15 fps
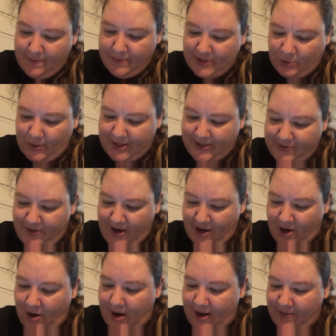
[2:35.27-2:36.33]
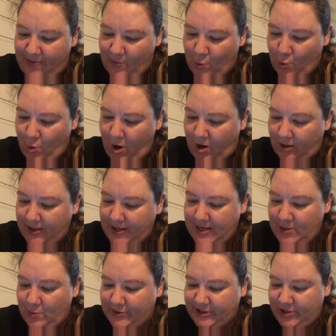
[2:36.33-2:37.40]
between there and the rock
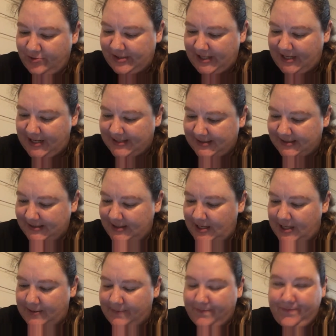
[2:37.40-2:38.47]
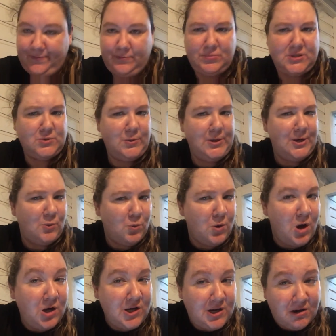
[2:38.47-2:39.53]
he was using as a seat. Between a
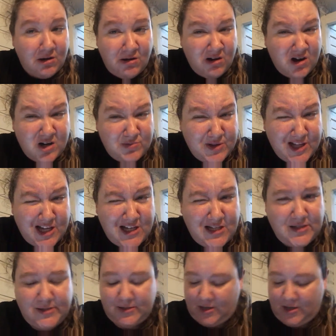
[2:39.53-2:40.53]
rock and a hard place?